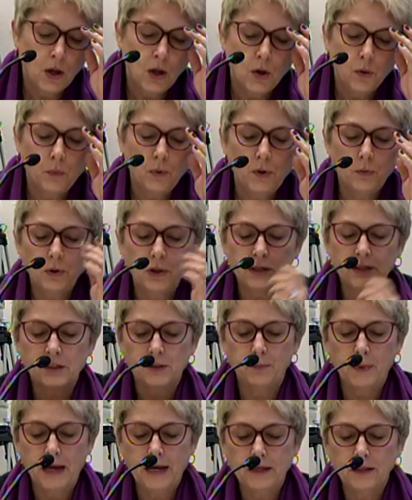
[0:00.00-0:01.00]
We will
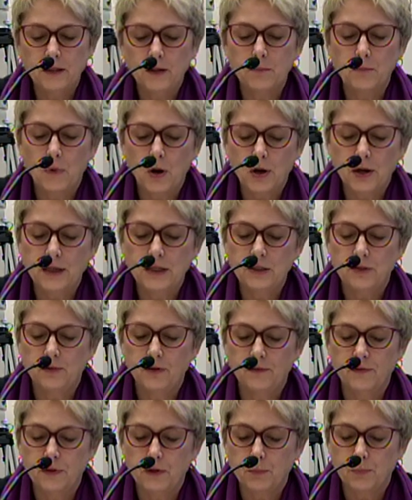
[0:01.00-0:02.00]
expand the
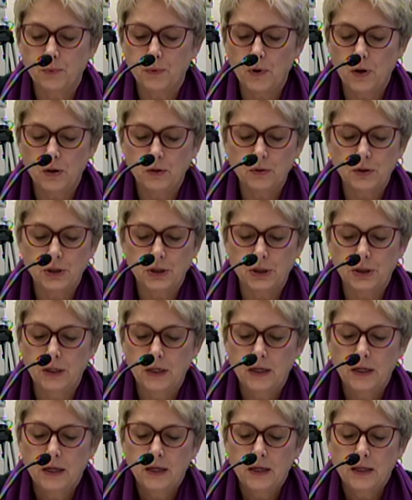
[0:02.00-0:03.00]
market-driven approach
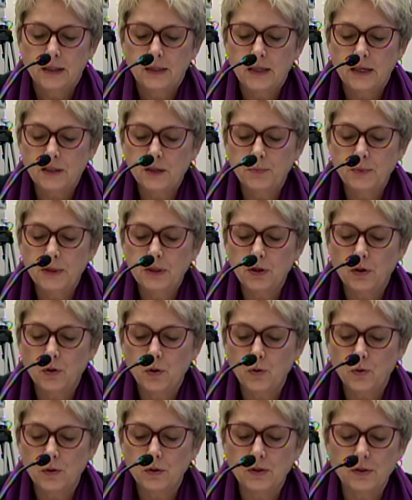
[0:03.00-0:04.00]
that's been the
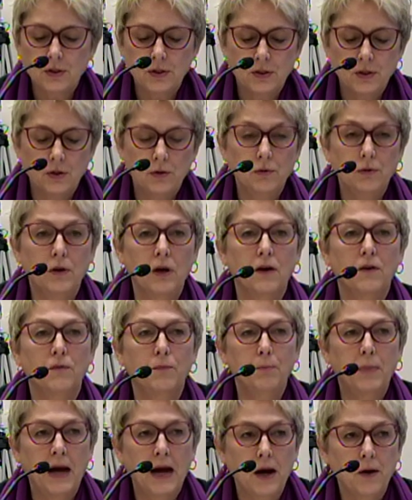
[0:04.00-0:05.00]
cornerstone of
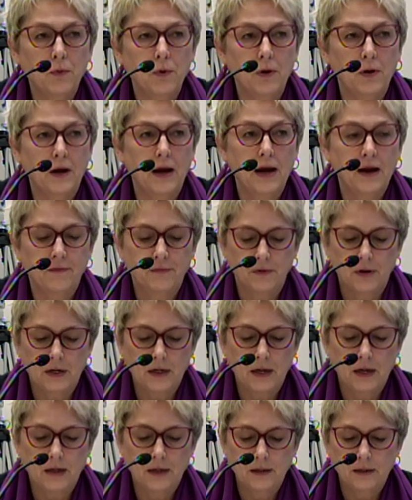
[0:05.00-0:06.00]
Power
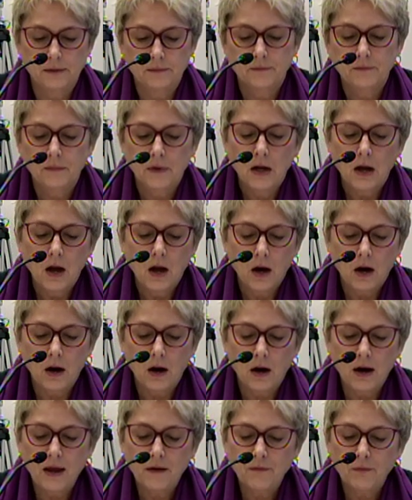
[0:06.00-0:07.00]
Africa.
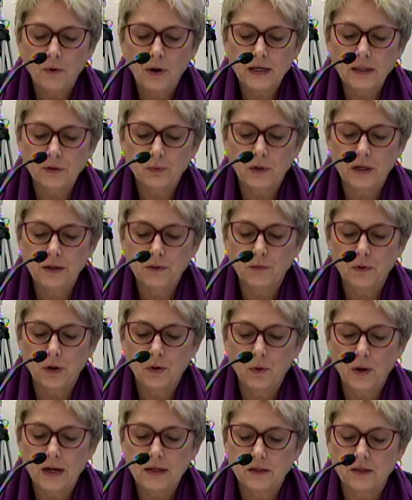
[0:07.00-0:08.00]
Our FY20
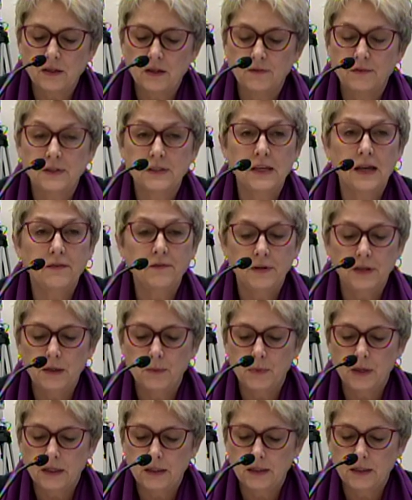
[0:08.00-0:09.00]
request of $70
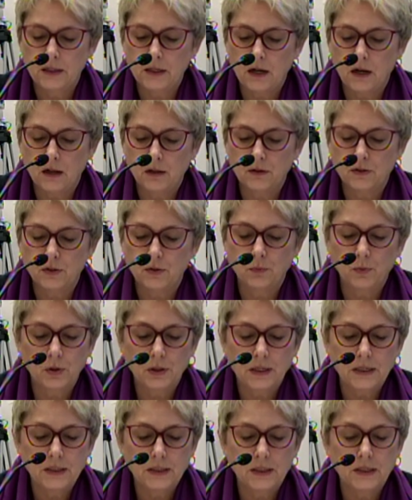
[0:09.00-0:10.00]
million will
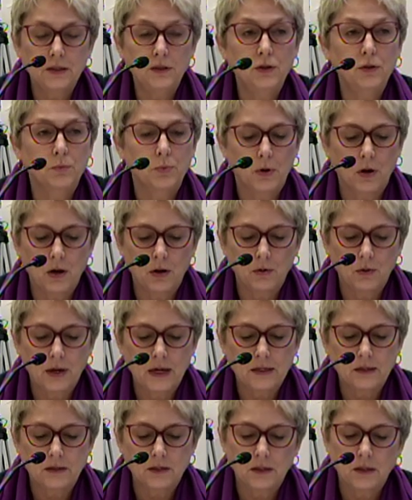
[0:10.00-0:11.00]
continue
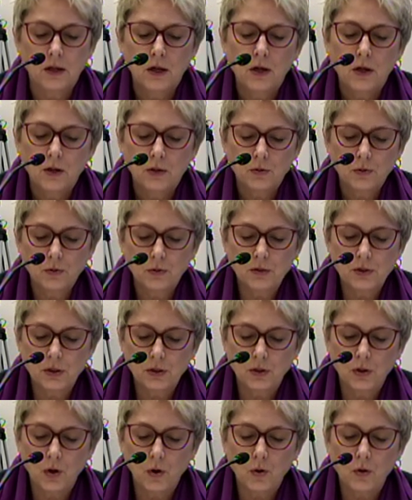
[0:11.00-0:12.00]
progress towards the
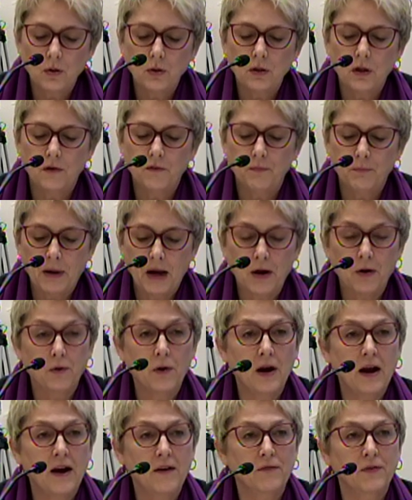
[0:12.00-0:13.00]
goal of Power
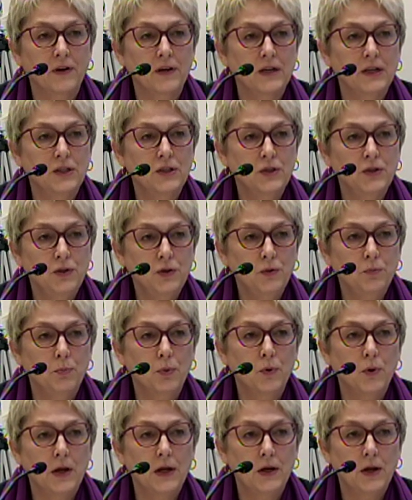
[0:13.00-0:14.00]
Africa
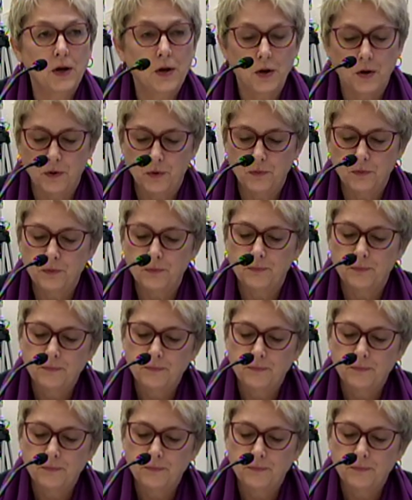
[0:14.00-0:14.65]
2.0